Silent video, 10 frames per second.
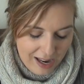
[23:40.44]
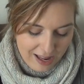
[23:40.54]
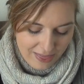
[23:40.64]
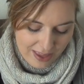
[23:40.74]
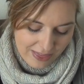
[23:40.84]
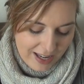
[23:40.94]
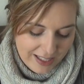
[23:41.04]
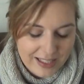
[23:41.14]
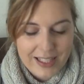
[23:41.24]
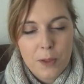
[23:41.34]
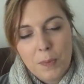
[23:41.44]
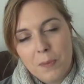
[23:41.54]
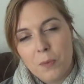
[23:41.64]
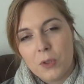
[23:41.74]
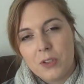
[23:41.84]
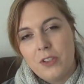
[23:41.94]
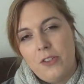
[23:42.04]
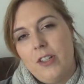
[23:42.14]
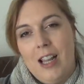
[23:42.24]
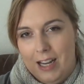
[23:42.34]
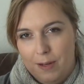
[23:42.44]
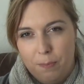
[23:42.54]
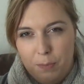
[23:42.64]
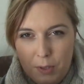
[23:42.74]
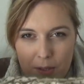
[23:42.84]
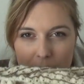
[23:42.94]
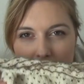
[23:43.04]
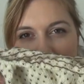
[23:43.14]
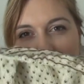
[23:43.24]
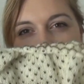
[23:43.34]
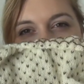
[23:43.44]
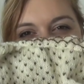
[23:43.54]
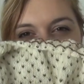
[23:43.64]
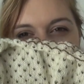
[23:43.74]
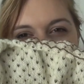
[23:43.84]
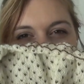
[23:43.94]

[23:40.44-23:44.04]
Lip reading: and that takes a little bit more time. But I